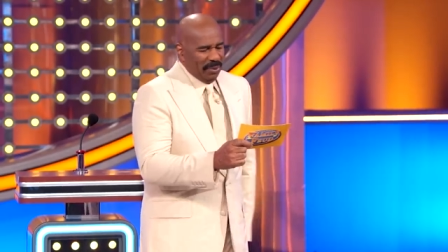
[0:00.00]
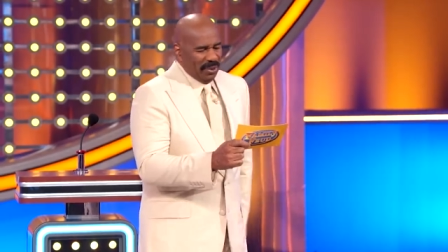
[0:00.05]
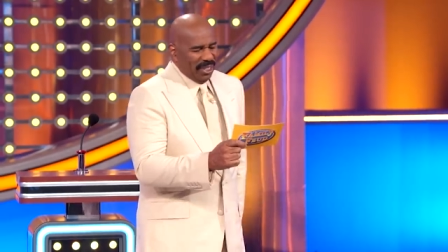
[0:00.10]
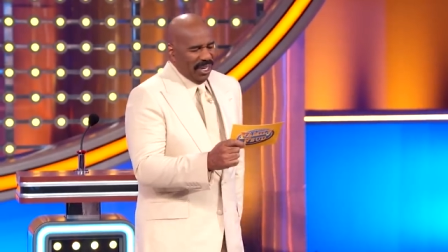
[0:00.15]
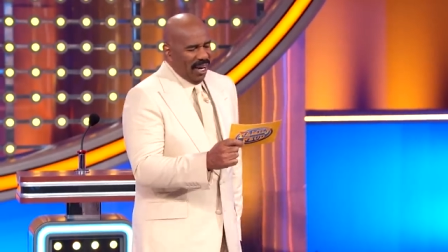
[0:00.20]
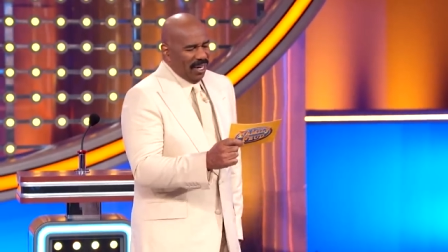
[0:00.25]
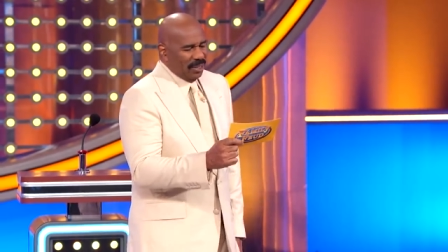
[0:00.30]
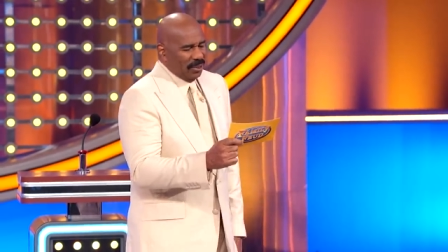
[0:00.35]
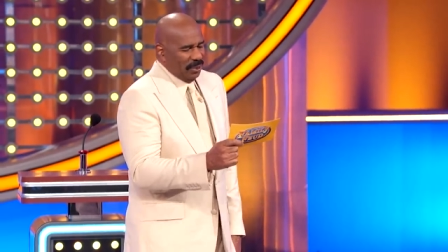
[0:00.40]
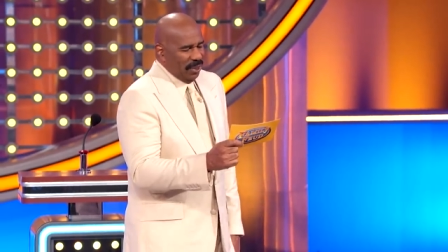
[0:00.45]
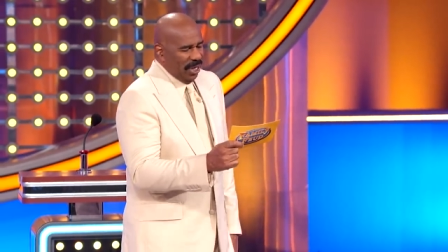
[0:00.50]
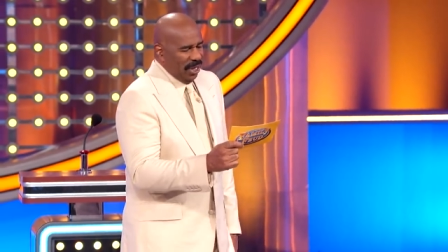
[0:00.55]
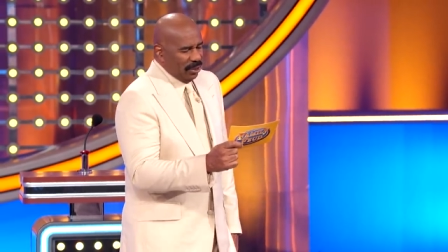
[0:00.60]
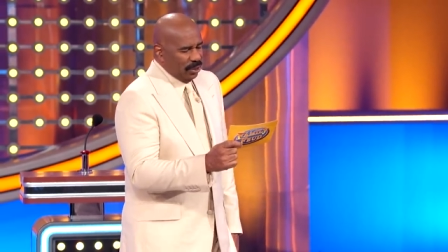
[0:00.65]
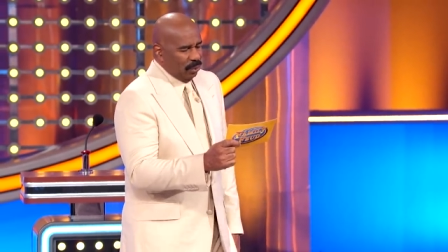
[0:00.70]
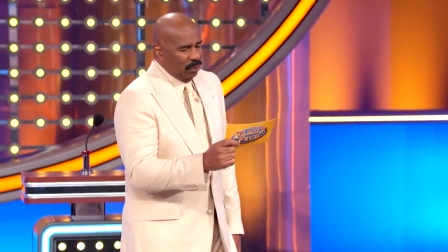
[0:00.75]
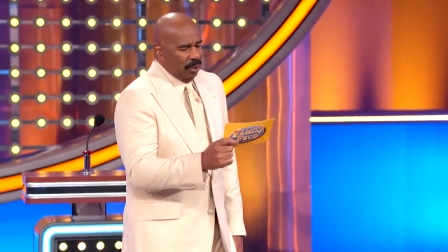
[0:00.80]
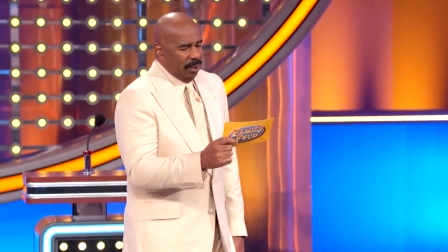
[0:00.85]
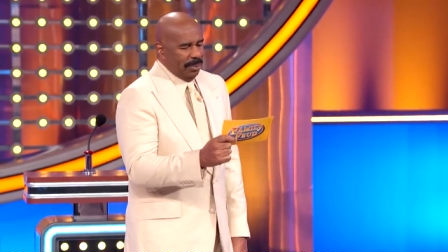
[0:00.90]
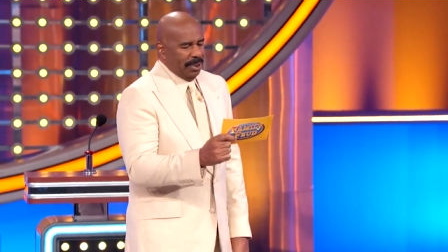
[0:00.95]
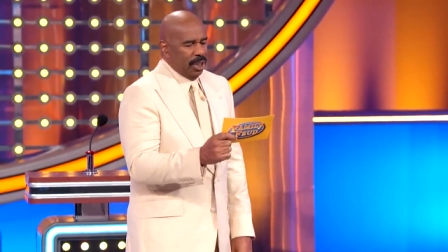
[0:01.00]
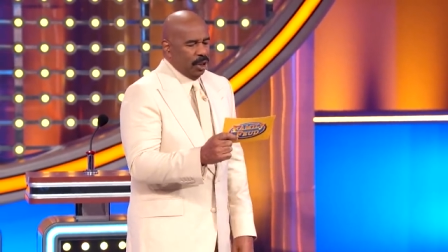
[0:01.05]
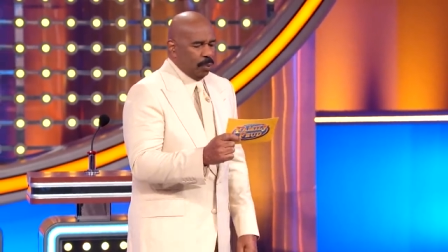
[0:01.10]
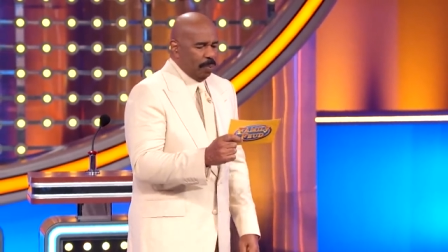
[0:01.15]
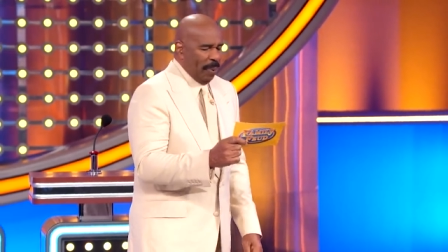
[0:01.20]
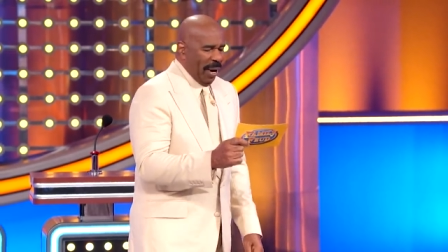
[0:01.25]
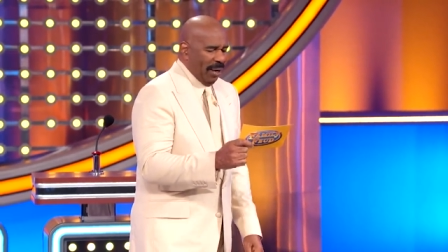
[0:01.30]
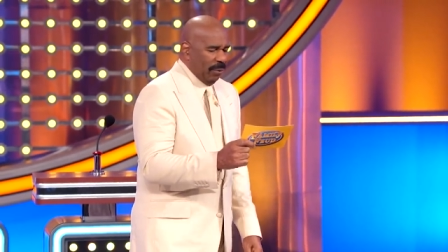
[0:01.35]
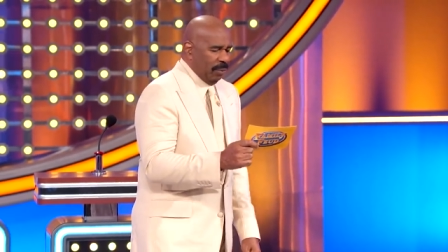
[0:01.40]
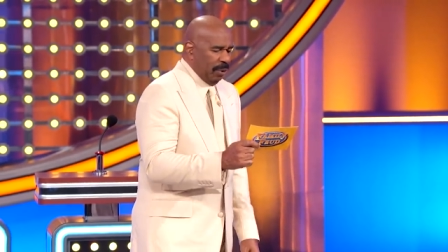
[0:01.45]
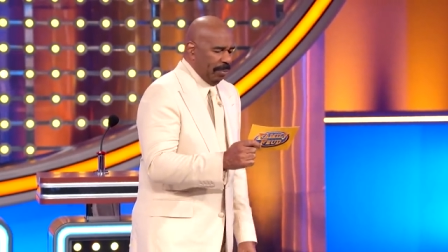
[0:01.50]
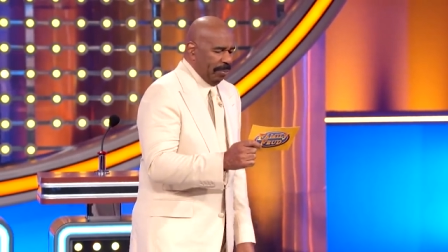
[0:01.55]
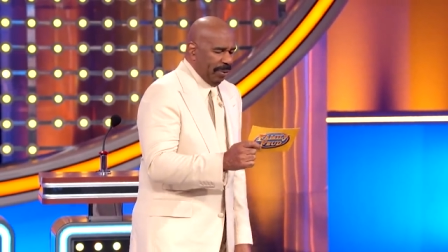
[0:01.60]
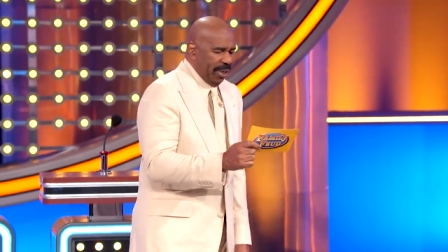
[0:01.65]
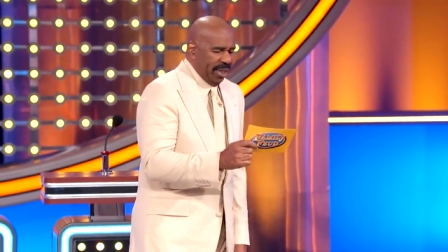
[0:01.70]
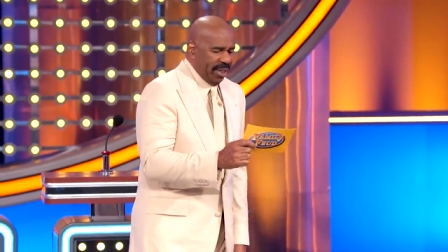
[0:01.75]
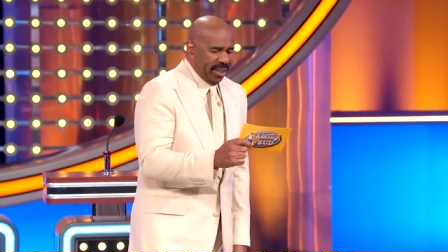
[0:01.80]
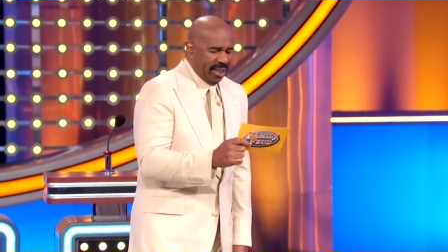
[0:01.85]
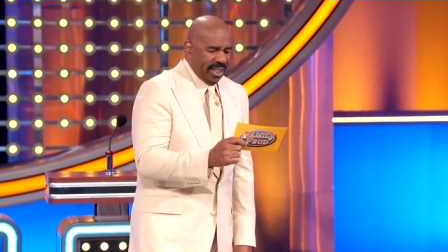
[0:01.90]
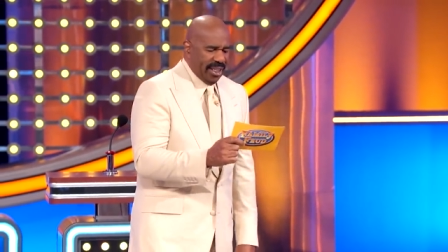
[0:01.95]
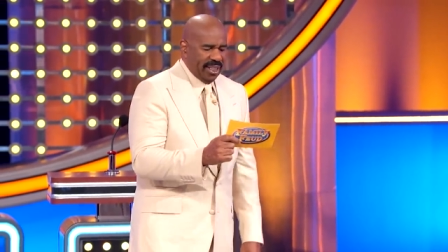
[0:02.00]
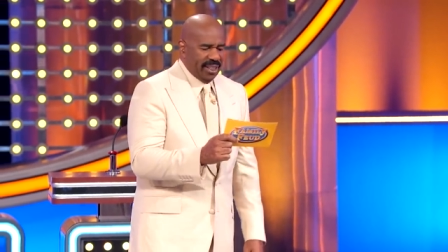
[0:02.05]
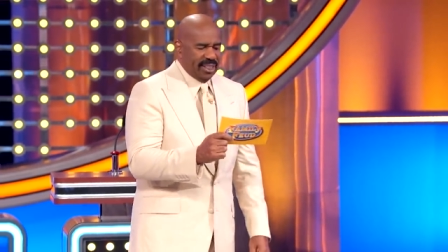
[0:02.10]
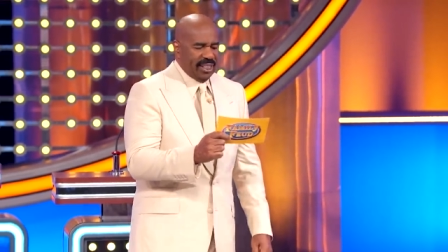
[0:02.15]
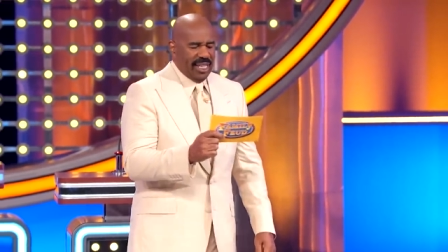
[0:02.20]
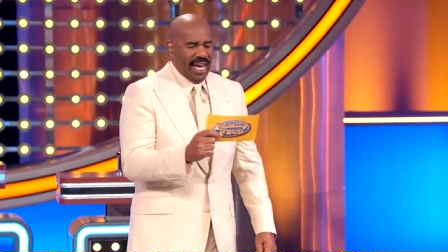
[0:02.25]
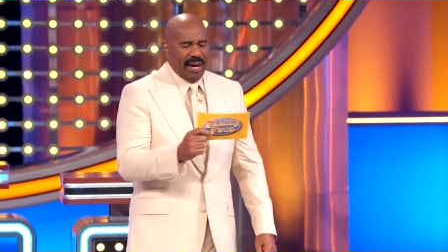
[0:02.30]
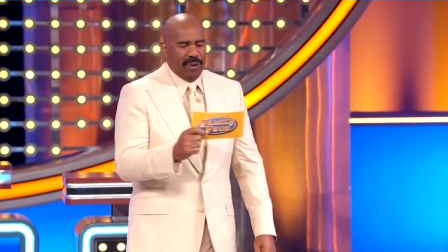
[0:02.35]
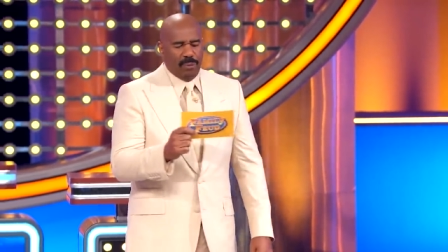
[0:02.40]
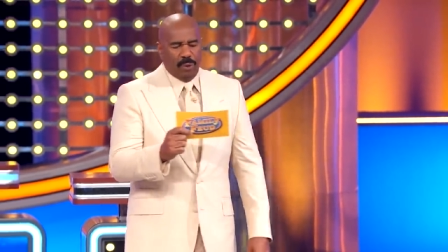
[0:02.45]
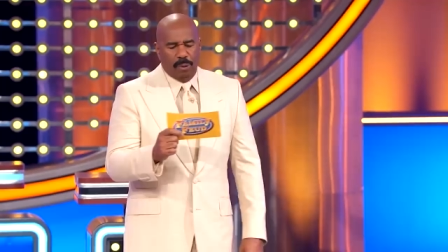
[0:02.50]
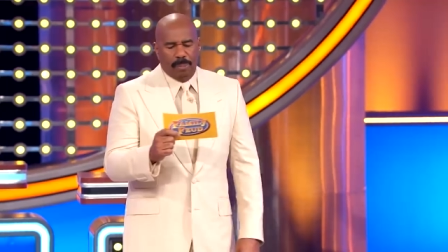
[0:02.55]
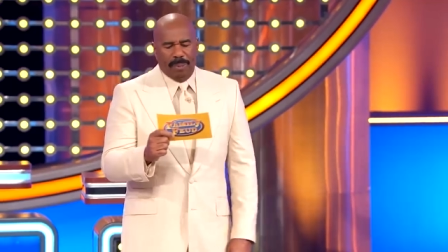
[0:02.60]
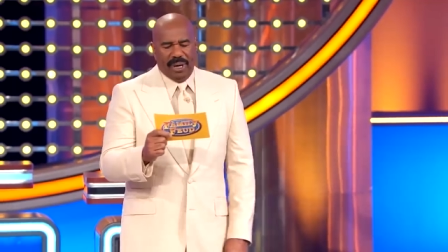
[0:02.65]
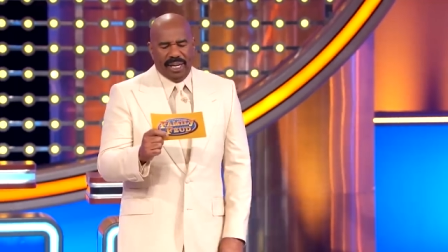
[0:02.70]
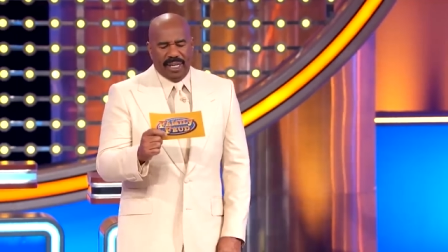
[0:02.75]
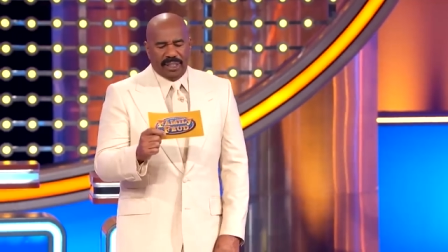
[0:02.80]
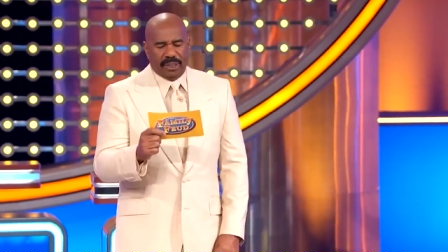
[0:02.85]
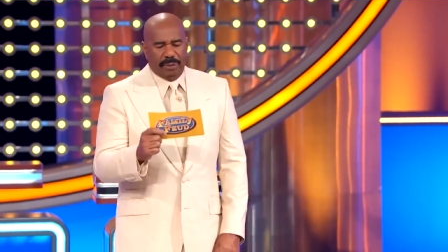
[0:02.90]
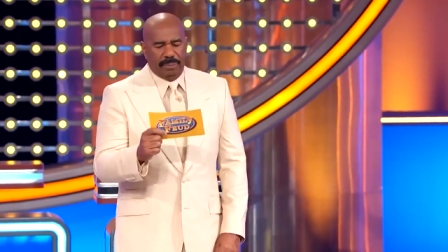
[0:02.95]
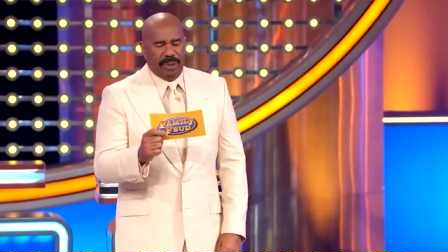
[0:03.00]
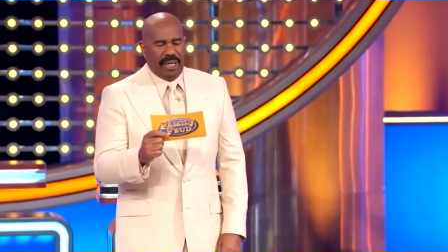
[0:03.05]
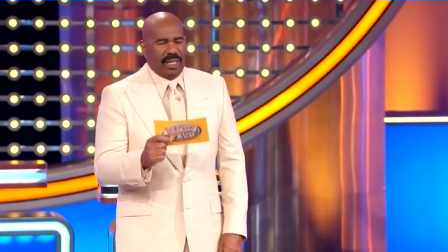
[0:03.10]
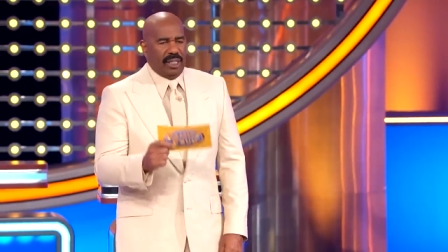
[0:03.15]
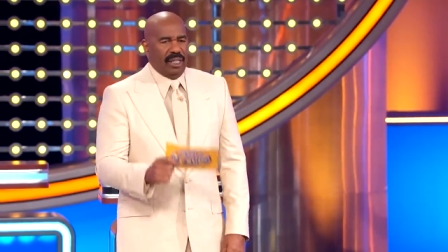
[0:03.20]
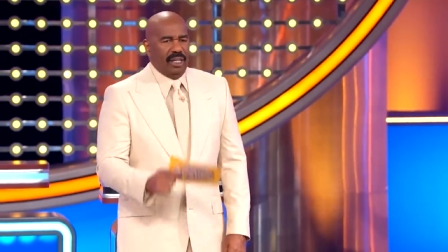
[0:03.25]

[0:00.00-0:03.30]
we talked to 100 women despite what men think is not romantic to make